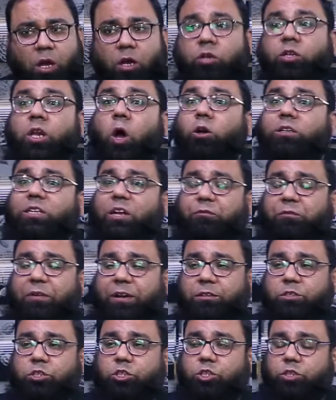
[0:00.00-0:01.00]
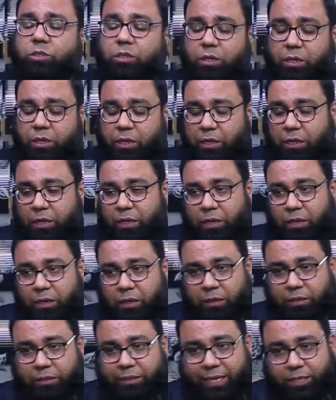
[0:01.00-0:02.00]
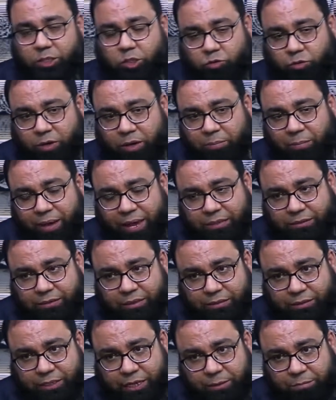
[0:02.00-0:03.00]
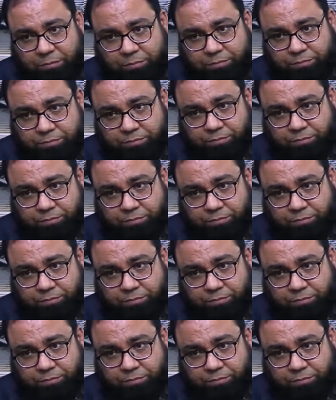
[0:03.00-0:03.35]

No difference. Test remains the same.